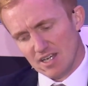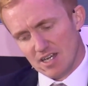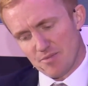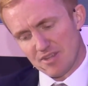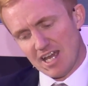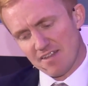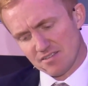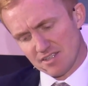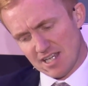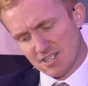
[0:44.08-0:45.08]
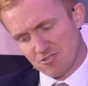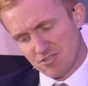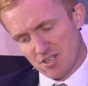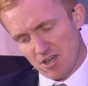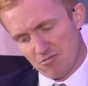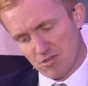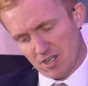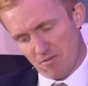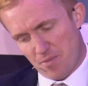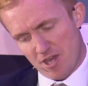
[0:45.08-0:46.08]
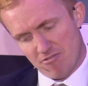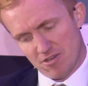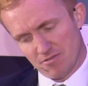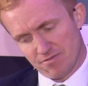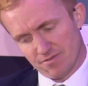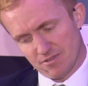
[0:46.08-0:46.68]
I mean, the gas industry is going through a kind of period of